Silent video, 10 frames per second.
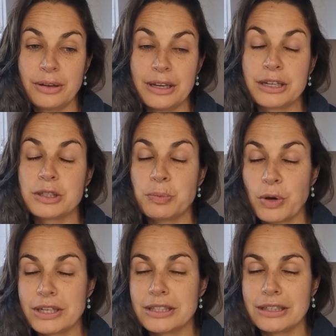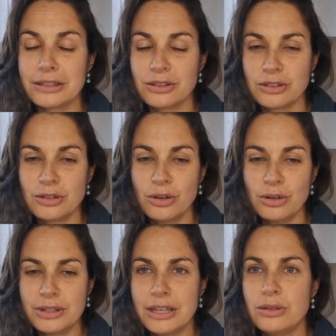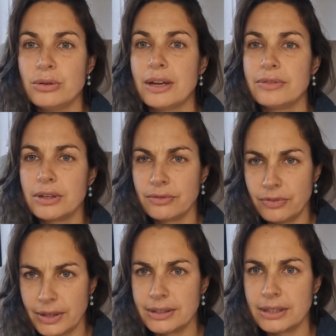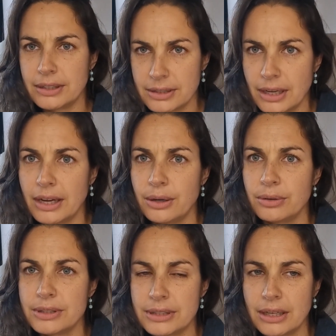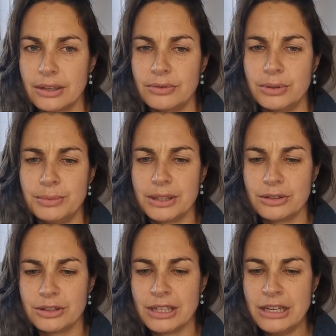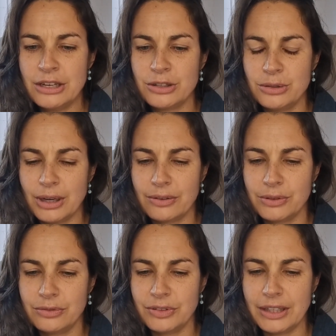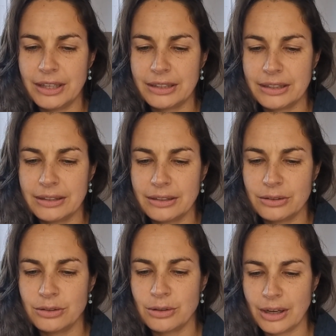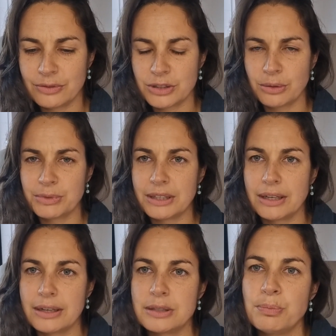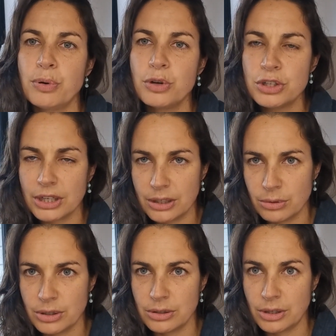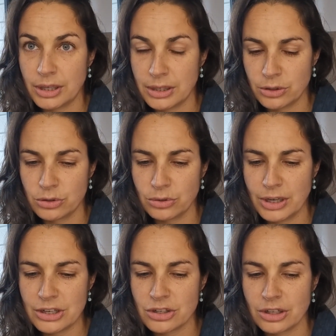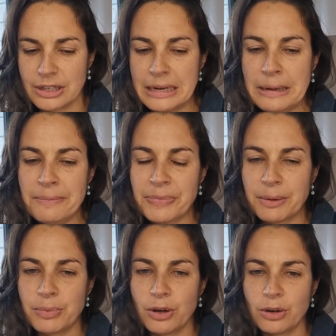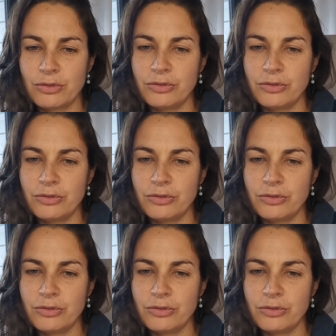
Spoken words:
expressing isn't good, then you have a conflicting desire inside of you, because you have the feeling you have something that is pushing you in a direction, but